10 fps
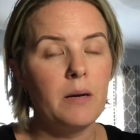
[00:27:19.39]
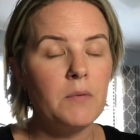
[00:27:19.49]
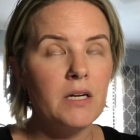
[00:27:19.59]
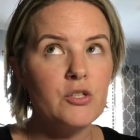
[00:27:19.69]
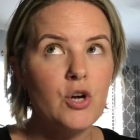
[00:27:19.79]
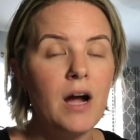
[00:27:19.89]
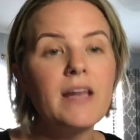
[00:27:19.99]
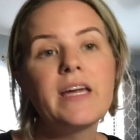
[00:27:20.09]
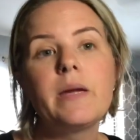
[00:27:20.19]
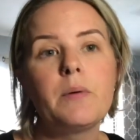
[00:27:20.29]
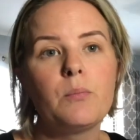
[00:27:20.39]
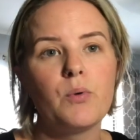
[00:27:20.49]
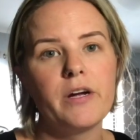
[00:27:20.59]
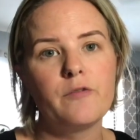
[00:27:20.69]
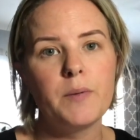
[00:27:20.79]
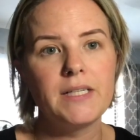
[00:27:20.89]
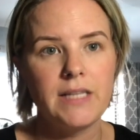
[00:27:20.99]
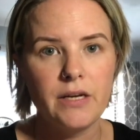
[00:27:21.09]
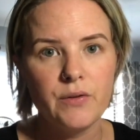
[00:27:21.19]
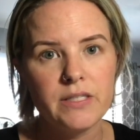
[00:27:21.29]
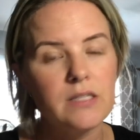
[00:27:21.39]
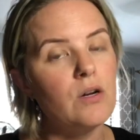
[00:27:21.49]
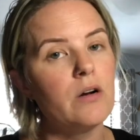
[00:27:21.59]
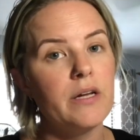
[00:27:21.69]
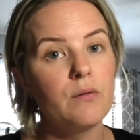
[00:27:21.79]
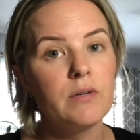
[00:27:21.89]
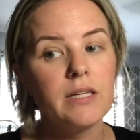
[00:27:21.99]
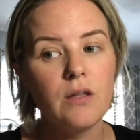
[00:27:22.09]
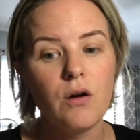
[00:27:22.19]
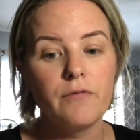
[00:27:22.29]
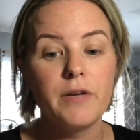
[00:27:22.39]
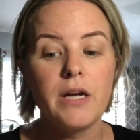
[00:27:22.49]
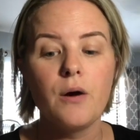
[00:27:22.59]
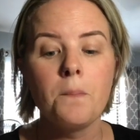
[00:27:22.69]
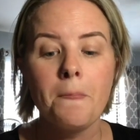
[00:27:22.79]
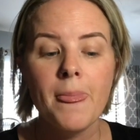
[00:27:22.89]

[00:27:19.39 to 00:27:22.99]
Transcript: and I'm going to try to keep it brief because I know this is already a really long video,